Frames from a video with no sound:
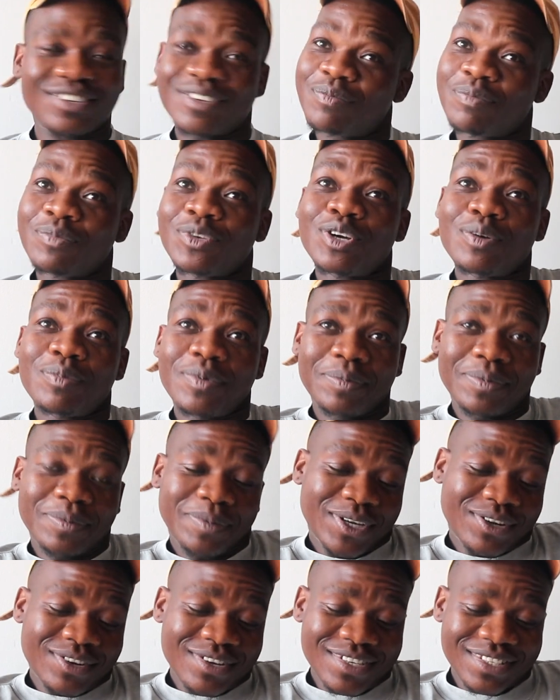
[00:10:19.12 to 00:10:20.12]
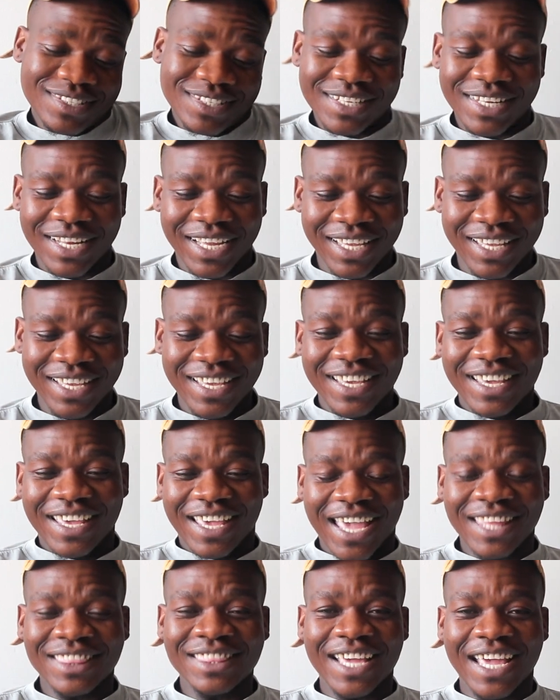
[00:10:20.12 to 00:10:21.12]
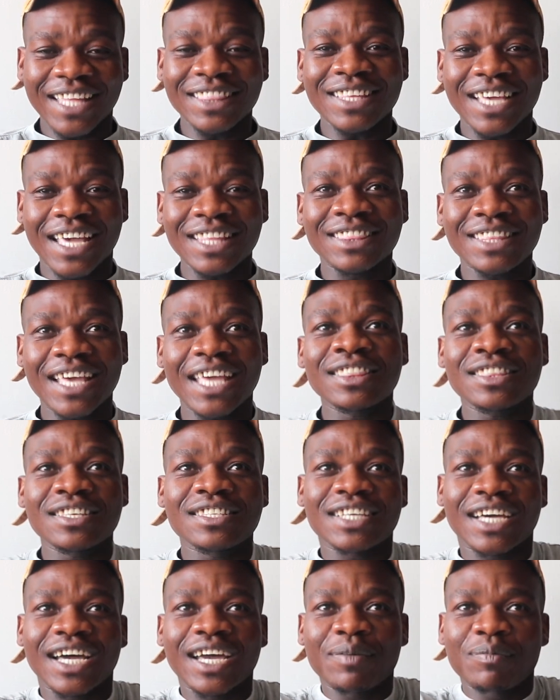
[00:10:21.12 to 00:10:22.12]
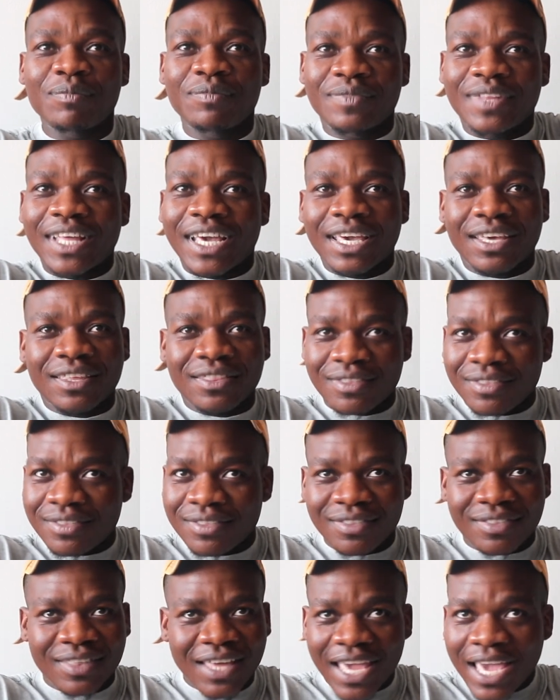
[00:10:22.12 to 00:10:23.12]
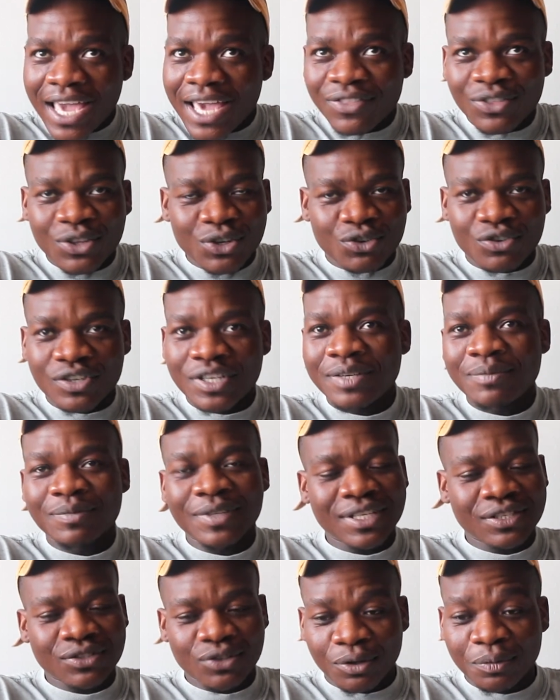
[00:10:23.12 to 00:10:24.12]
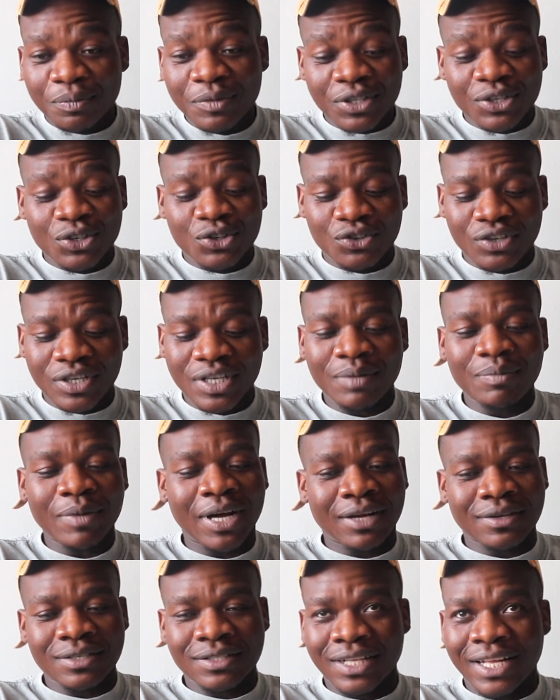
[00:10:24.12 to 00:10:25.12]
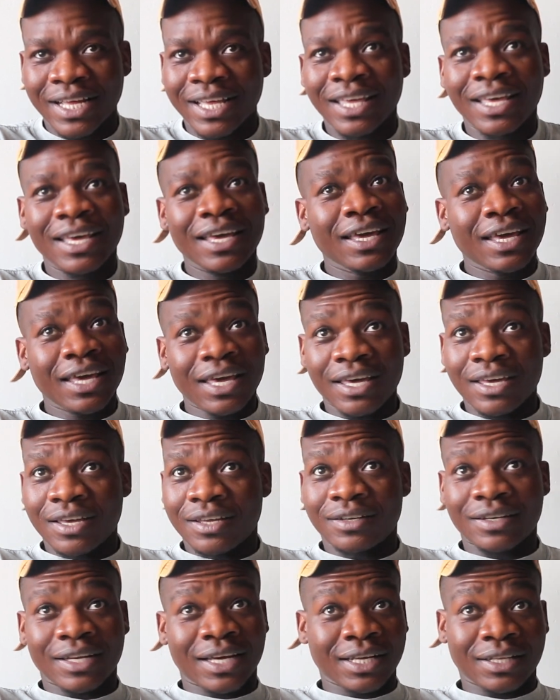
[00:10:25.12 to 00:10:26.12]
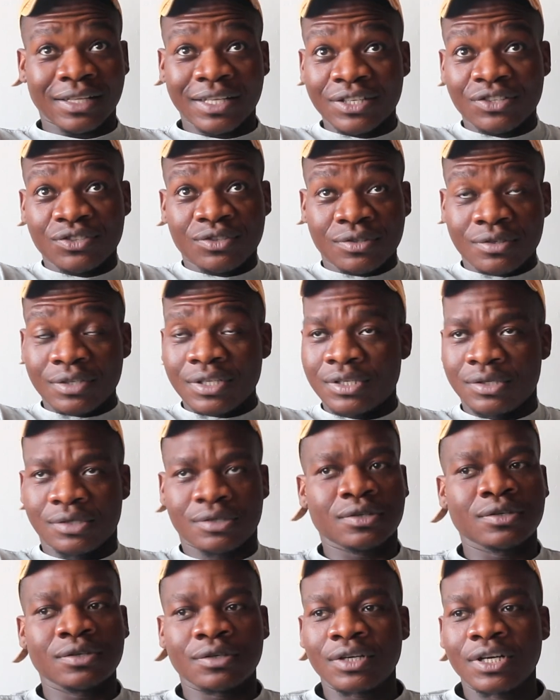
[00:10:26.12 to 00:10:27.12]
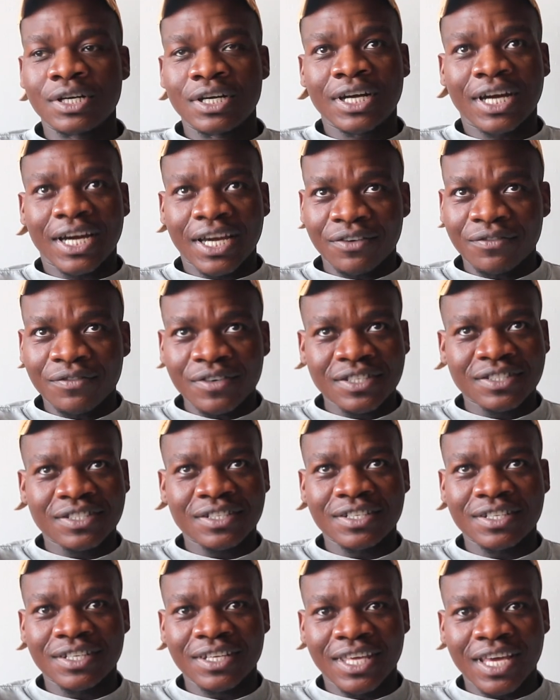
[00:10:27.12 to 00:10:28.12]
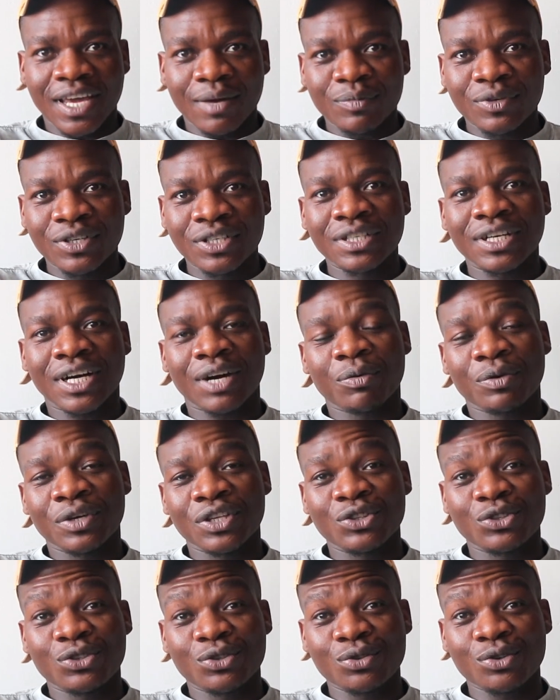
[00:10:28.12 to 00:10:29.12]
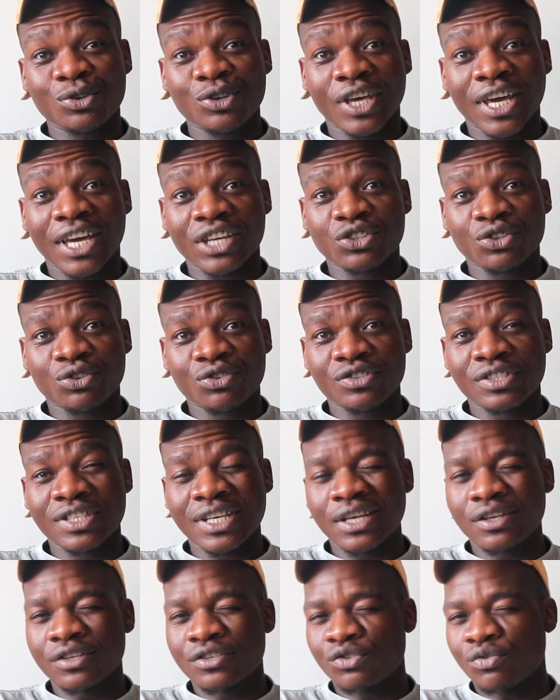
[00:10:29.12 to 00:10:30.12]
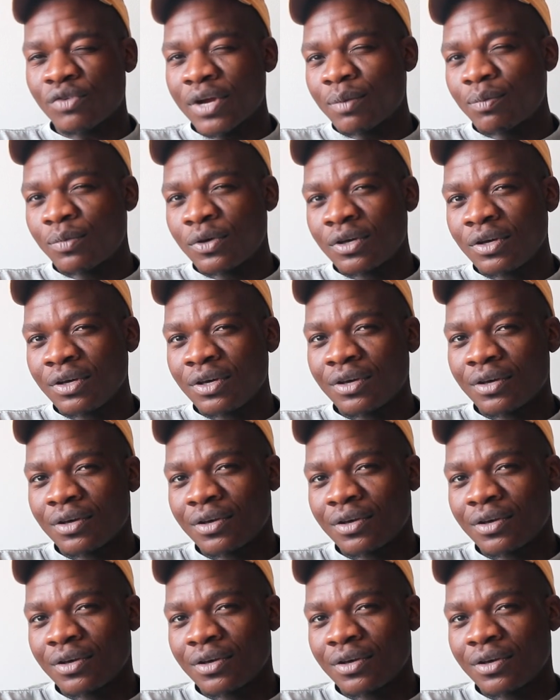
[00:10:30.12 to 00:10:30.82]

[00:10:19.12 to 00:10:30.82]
No, but honestly, like at the time, like they had the dream, they sold me the dream. I was like, hey, like let's do this. So I invested in a camera. I went to Cash Crusaders Randburg.